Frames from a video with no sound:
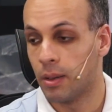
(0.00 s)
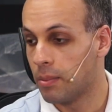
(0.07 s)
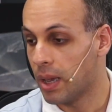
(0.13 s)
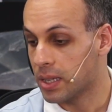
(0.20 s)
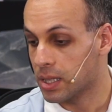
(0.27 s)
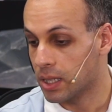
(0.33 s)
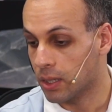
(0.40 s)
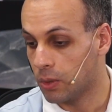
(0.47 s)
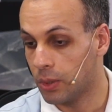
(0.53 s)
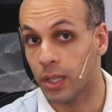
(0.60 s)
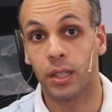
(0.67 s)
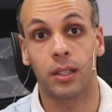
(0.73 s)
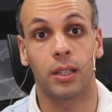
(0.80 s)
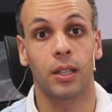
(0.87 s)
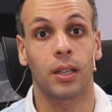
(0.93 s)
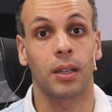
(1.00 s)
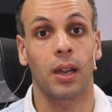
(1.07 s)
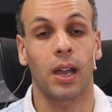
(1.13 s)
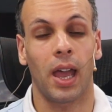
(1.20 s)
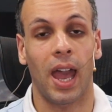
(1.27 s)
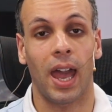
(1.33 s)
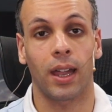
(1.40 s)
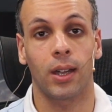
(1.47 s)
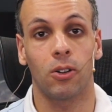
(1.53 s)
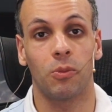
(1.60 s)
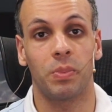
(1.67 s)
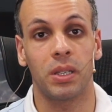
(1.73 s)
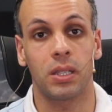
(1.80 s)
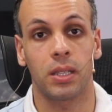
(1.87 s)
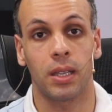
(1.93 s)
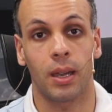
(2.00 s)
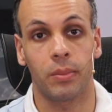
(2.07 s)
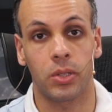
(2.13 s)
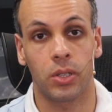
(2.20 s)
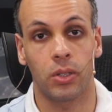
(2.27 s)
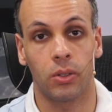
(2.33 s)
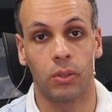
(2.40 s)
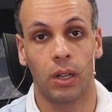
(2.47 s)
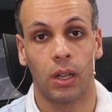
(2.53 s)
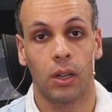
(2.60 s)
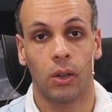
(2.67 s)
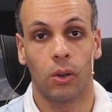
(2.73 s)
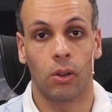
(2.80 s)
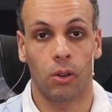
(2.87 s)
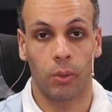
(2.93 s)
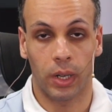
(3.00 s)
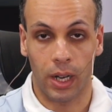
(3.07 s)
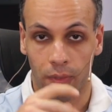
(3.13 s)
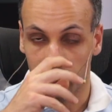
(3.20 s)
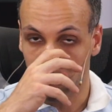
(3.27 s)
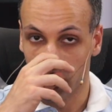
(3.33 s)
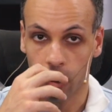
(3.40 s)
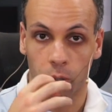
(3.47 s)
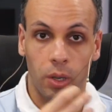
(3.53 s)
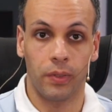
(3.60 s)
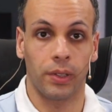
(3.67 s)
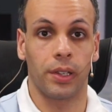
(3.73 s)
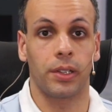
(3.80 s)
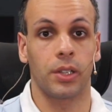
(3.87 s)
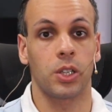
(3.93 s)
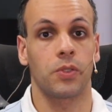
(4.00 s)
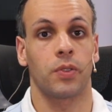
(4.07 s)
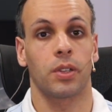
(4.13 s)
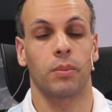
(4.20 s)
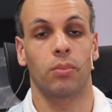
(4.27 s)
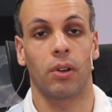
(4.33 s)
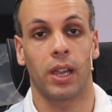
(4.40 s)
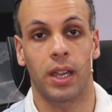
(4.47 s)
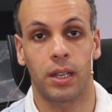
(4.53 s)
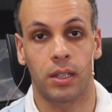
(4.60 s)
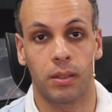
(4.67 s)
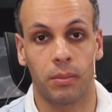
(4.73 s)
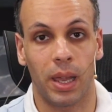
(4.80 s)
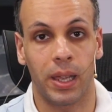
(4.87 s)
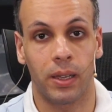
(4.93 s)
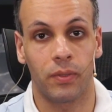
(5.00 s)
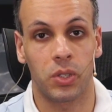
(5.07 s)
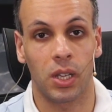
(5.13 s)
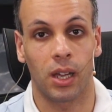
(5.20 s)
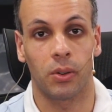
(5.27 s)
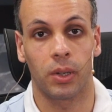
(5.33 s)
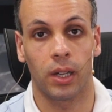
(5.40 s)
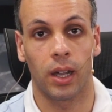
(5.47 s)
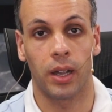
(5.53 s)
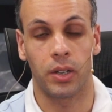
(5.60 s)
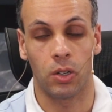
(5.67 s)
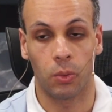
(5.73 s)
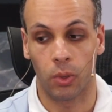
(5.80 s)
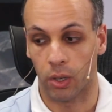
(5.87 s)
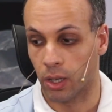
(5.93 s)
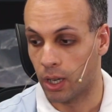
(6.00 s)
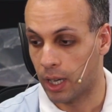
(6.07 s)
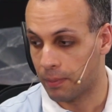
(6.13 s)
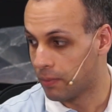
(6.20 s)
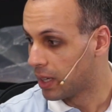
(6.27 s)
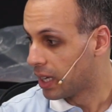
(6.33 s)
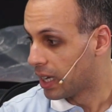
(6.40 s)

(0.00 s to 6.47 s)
messing with the Hakko B C M two or whatever the equivalent is for the brand and make of soldering iron you work on,